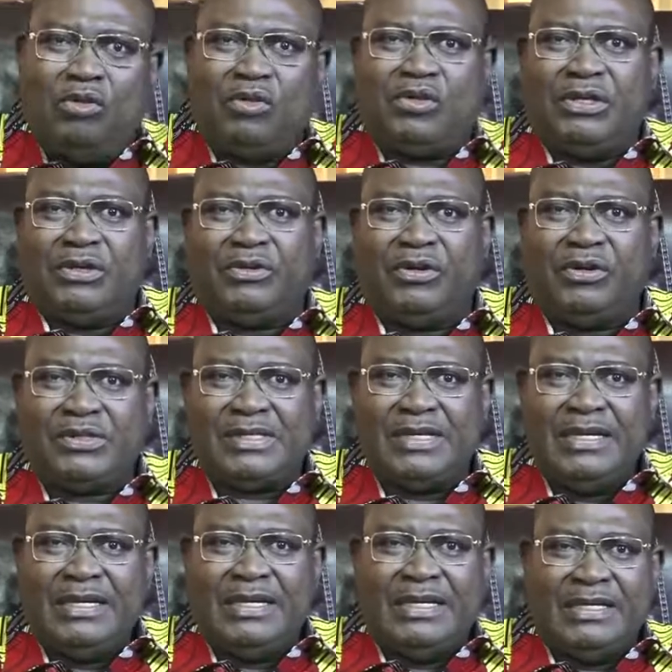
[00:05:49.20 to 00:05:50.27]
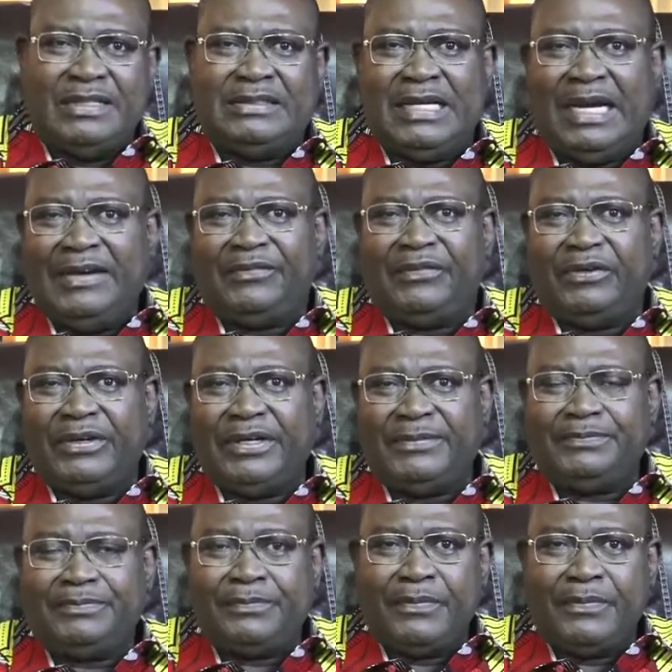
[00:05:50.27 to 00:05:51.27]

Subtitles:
go to the cross and die for it.